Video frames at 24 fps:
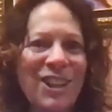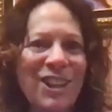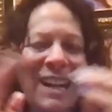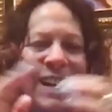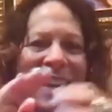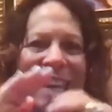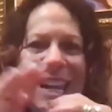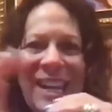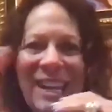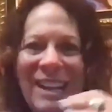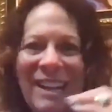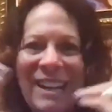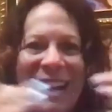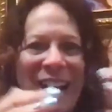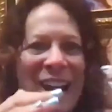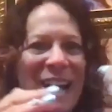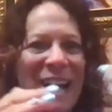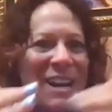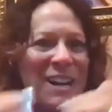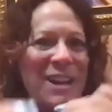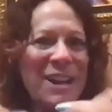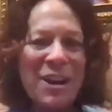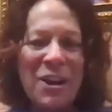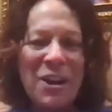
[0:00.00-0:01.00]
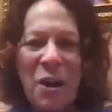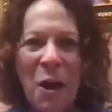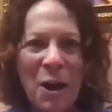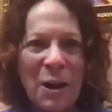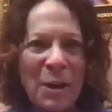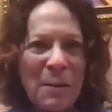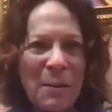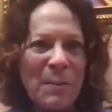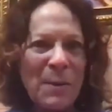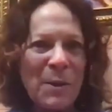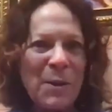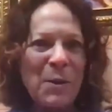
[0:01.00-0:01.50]
I can't get caught
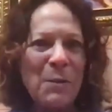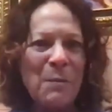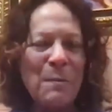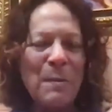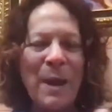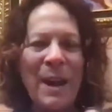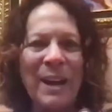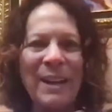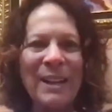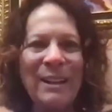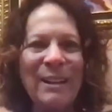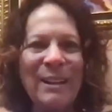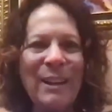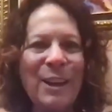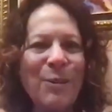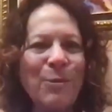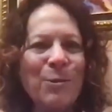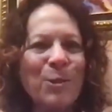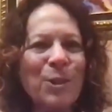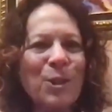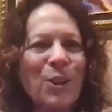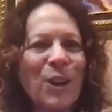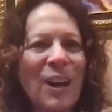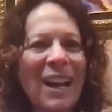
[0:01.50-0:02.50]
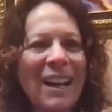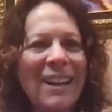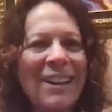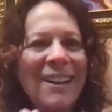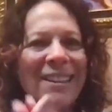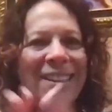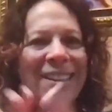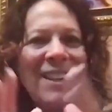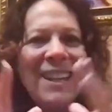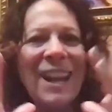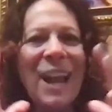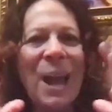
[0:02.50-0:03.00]
up in your body language or
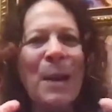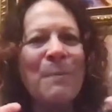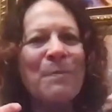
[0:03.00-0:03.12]
anything.